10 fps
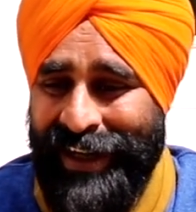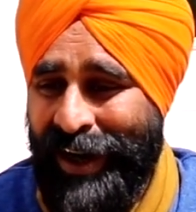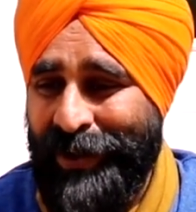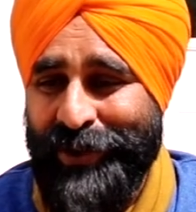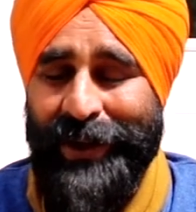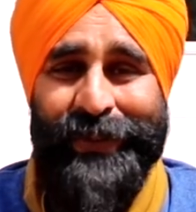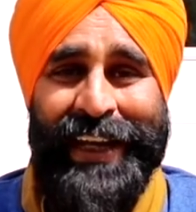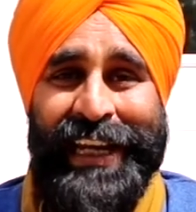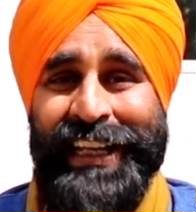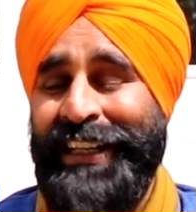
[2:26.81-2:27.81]
on your
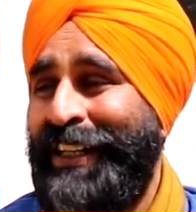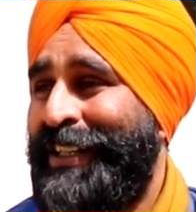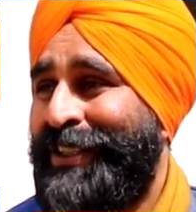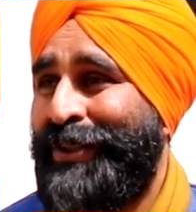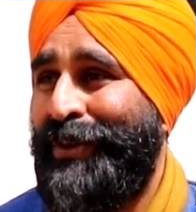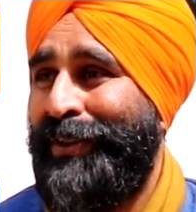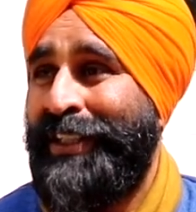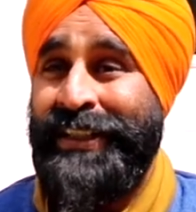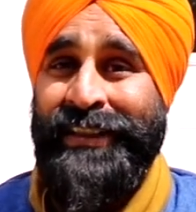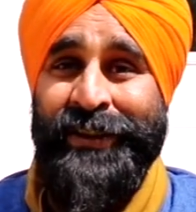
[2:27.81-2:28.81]
way, so
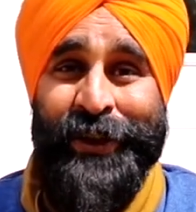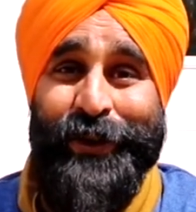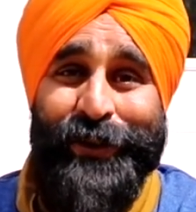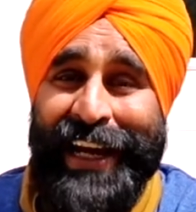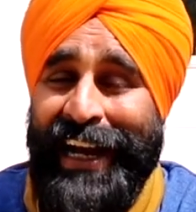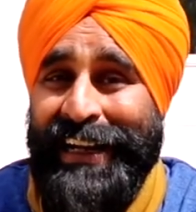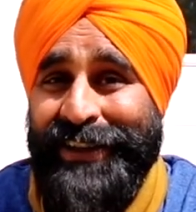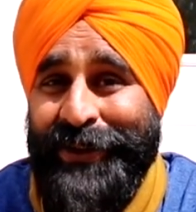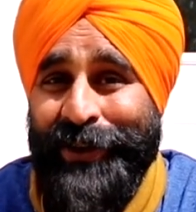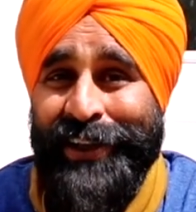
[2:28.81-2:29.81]
due to that
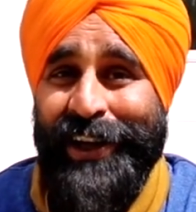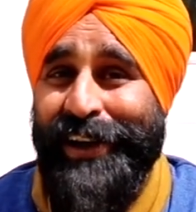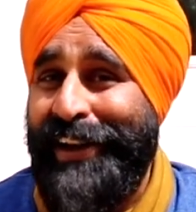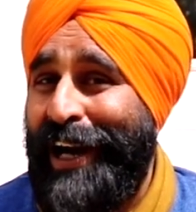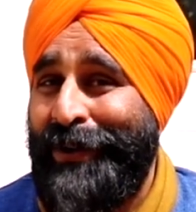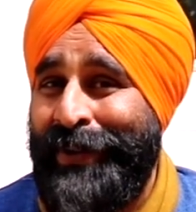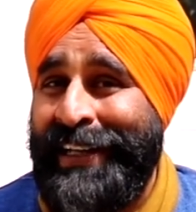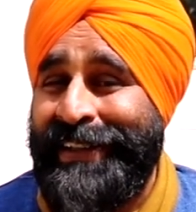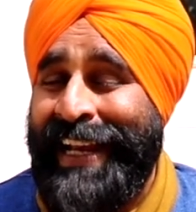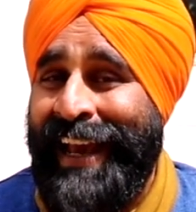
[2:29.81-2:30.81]
you are not allowed to
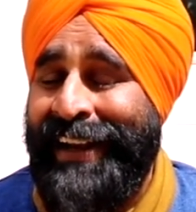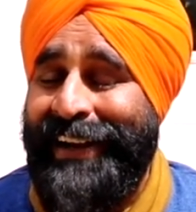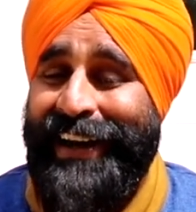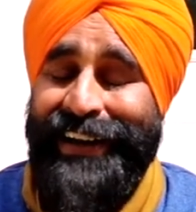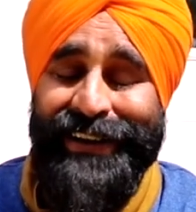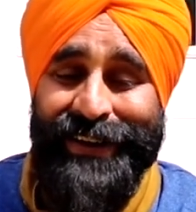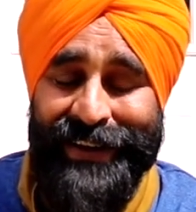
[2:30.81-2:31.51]
enter Canada.